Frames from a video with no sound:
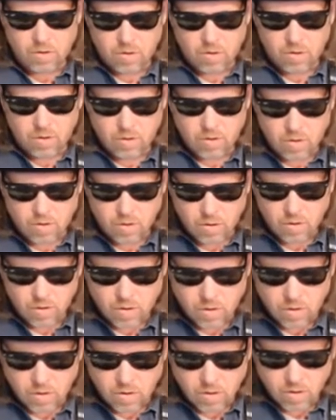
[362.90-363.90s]

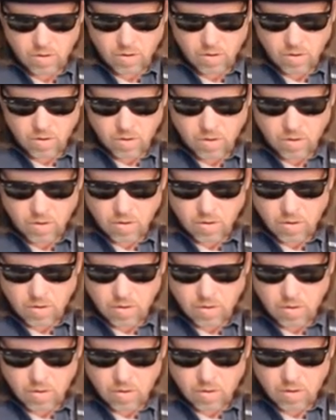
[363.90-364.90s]

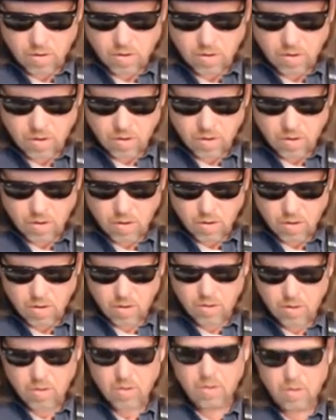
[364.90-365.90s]

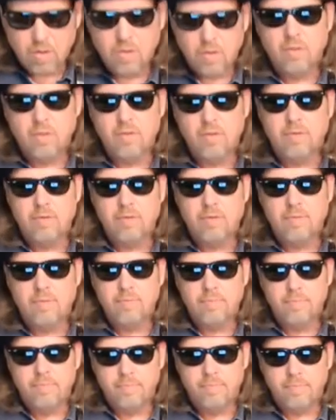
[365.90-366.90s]

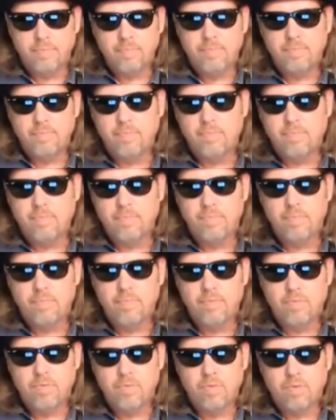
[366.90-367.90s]

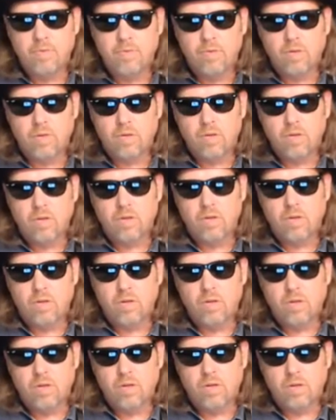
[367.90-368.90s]

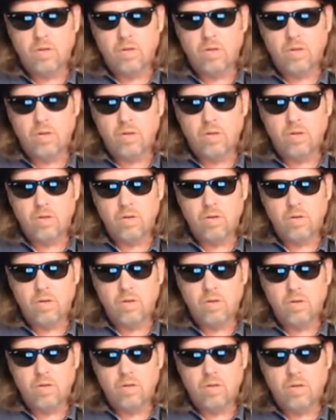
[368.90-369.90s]

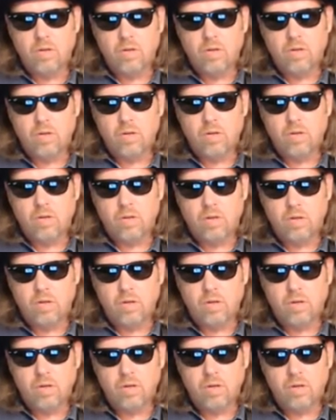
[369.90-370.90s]
(not speaking)